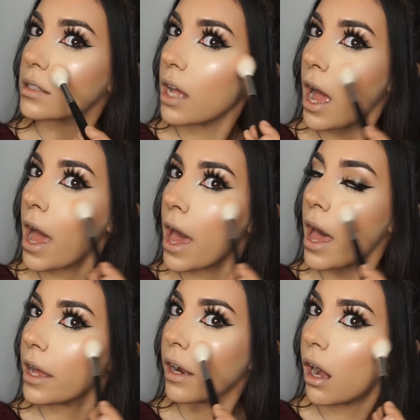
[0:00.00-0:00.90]

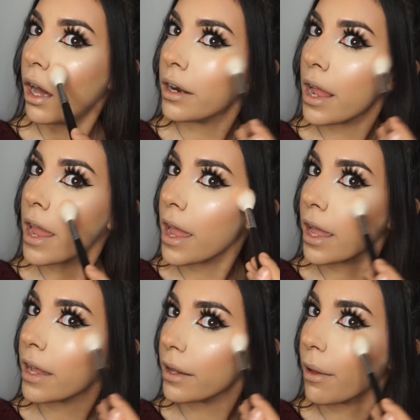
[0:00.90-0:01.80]
side,
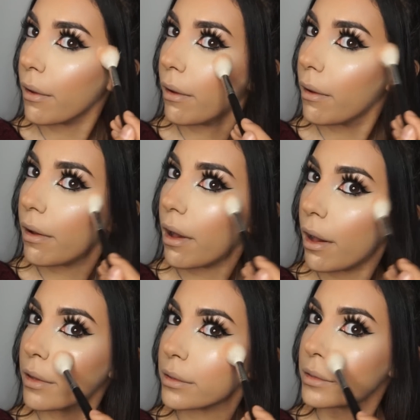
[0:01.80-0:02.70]
honey.
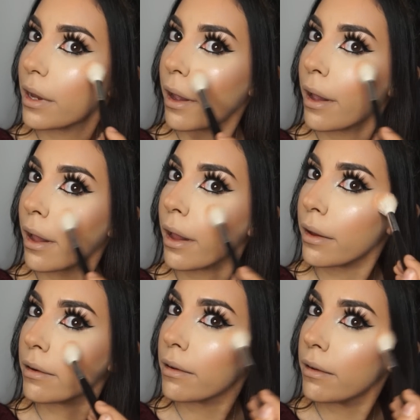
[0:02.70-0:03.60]
Other
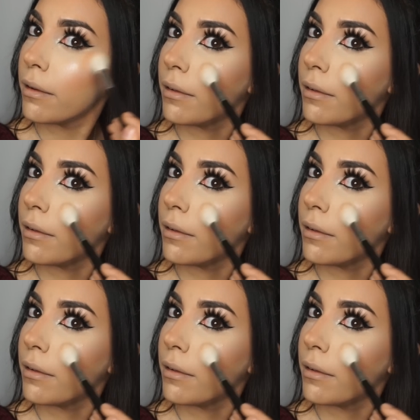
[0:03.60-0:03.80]
side.